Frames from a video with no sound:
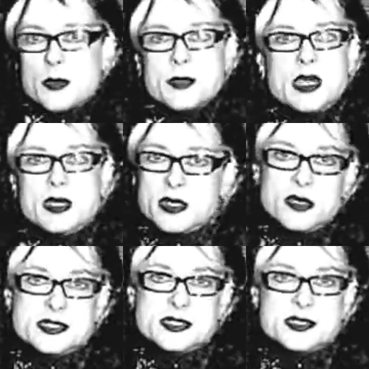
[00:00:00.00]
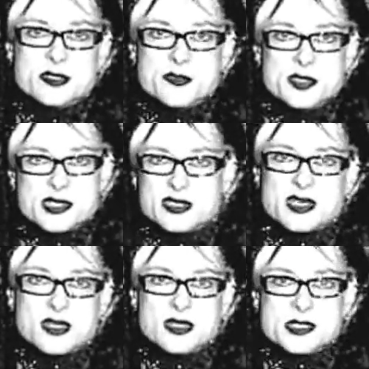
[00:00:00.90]
not going to go into the music
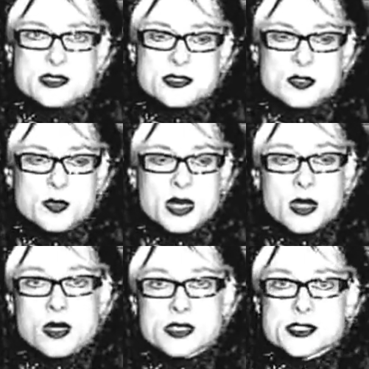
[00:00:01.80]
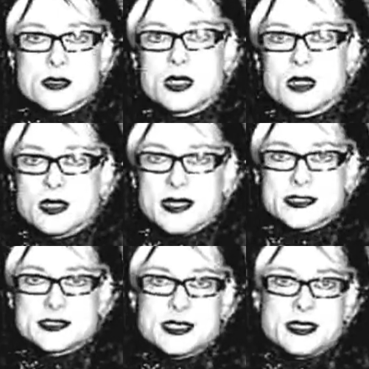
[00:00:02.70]
that I listen to, but I also
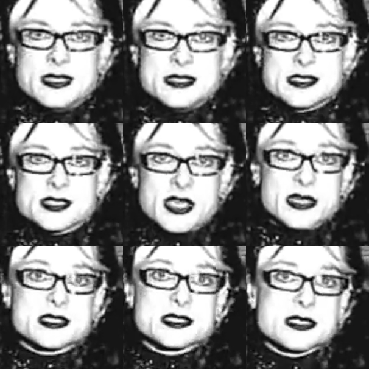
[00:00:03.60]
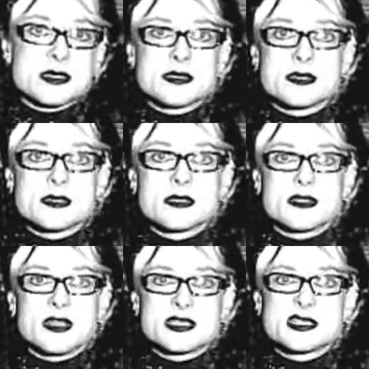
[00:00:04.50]
collect insects.
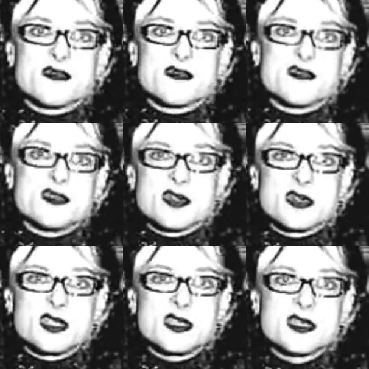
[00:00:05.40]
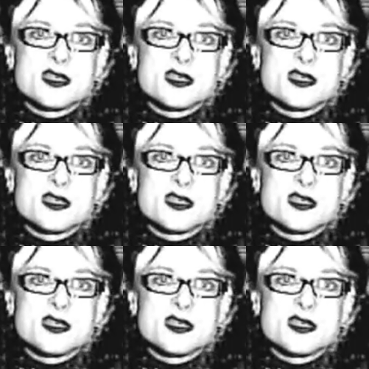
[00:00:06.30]
That's kind of nerdy.